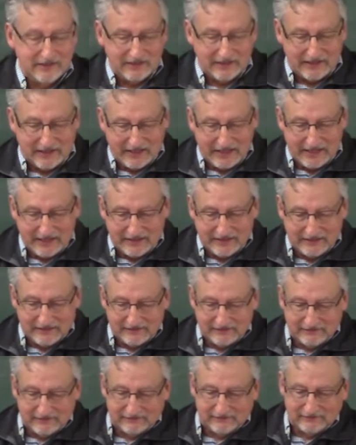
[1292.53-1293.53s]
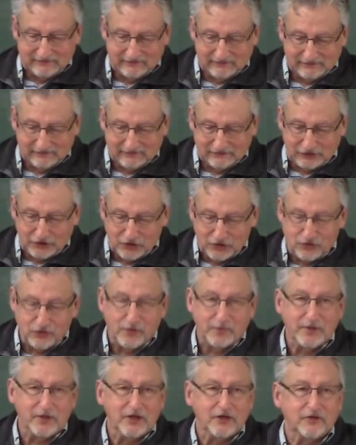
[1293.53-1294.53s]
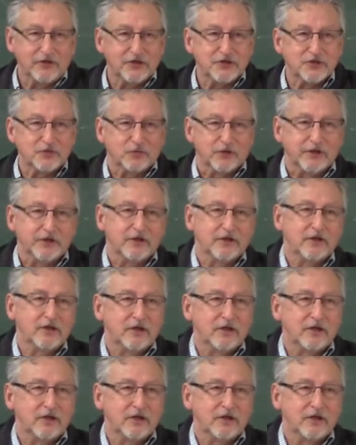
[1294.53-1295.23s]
uh, contributed this one.